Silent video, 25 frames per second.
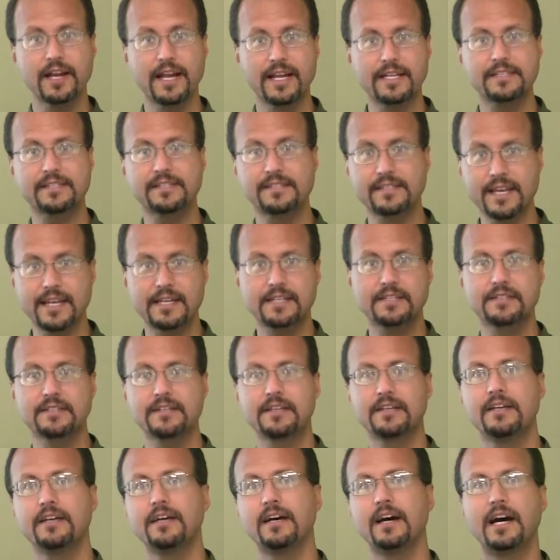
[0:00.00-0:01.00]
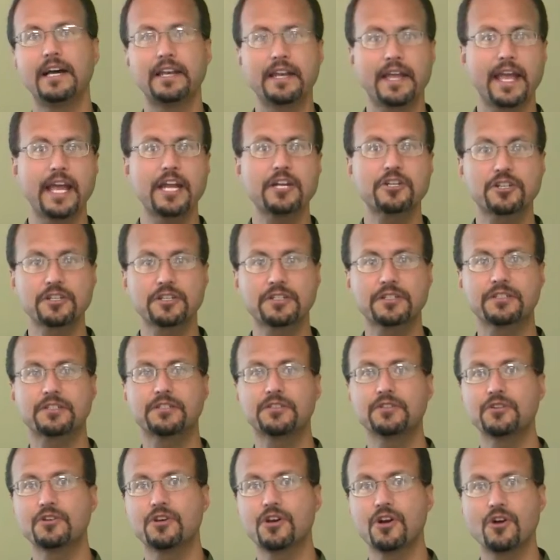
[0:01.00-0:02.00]
had sent an agent
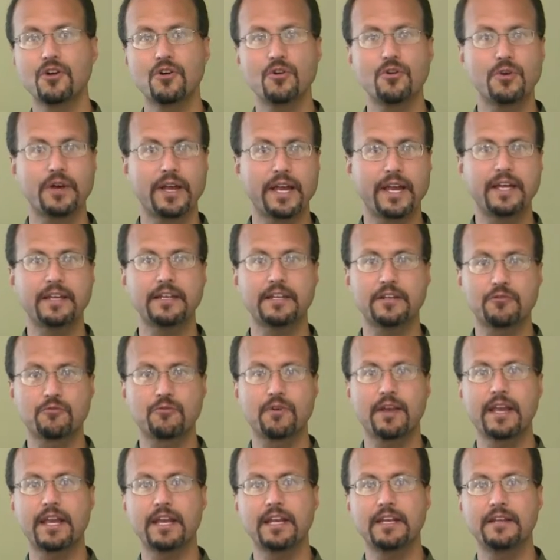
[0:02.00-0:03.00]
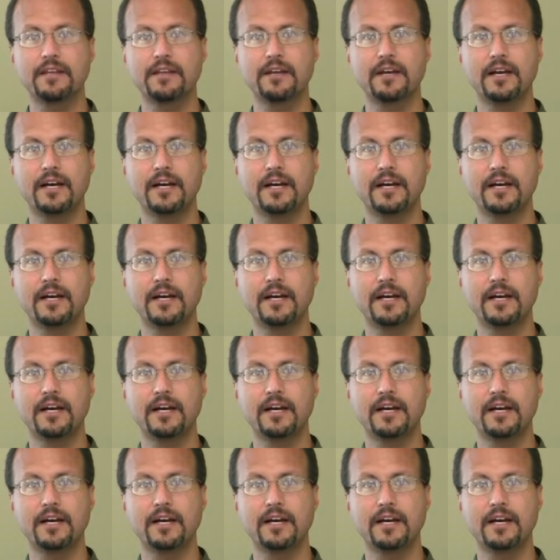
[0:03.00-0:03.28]
to go in and raid